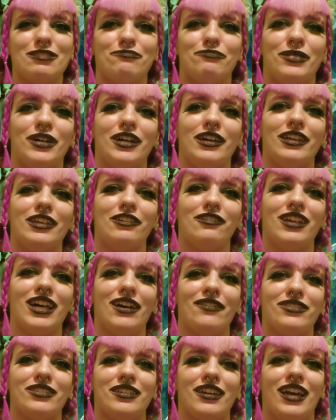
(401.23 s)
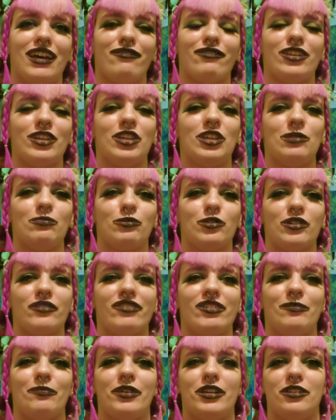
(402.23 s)
but you'd have to have the humor of
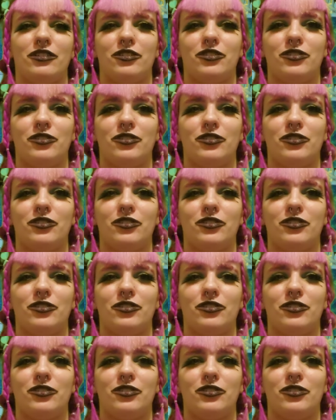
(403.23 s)
a middle